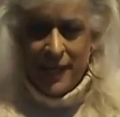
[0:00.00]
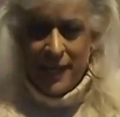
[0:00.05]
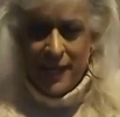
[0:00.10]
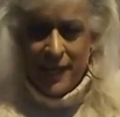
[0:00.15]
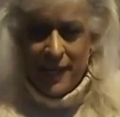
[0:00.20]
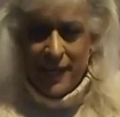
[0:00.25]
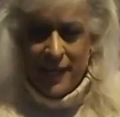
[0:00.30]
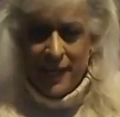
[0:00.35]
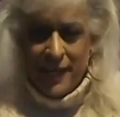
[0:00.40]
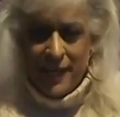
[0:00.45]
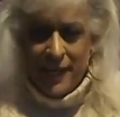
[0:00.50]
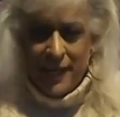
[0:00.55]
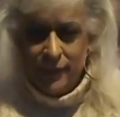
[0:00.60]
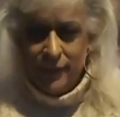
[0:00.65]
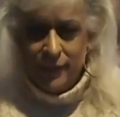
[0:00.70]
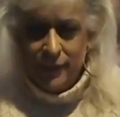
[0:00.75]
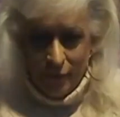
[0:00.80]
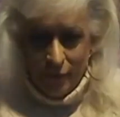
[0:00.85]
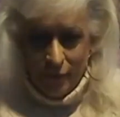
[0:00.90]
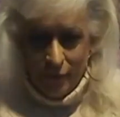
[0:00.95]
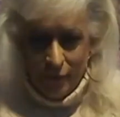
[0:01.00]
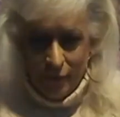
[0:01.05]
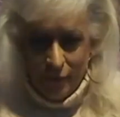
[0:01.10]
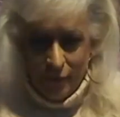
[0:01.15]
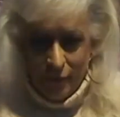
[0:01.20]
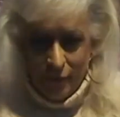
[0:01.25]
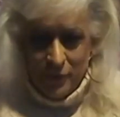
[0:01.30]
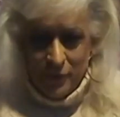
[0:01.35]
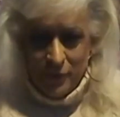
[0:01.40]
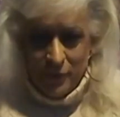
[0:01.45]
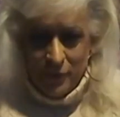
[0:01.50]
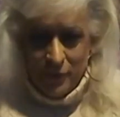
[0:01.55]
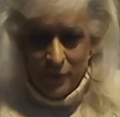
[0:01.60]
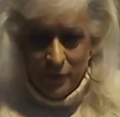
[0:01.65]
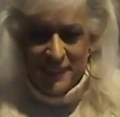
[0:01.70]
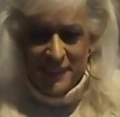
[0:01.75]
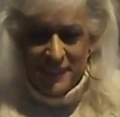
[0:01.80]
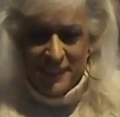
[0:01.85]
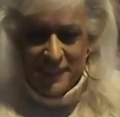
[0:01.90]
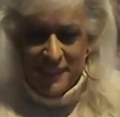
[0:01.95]
Nobody's gonna say, "Oh,
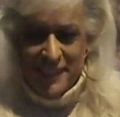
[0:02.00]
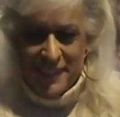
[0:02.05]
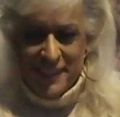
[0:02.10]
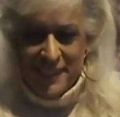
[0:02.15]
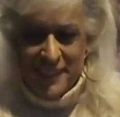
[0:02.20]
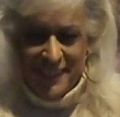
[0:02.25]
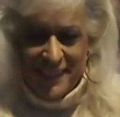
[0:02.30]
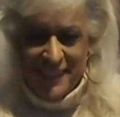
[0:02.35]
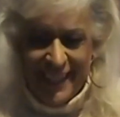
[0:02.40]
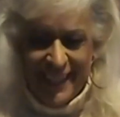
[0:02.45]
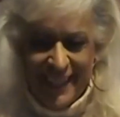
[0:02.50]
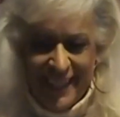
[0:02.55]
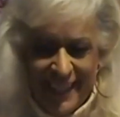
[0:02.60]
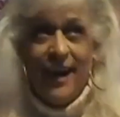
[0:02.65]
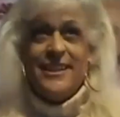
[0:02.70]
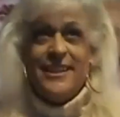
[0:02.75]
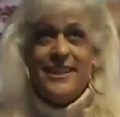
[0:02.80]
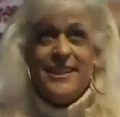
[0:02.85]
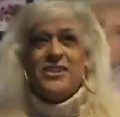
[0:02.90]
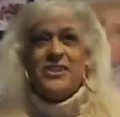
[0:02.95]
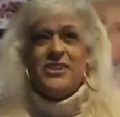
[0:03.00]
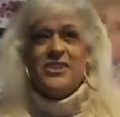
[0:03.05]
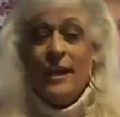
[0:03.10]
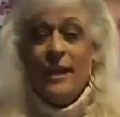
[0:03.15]
this story's so stupid."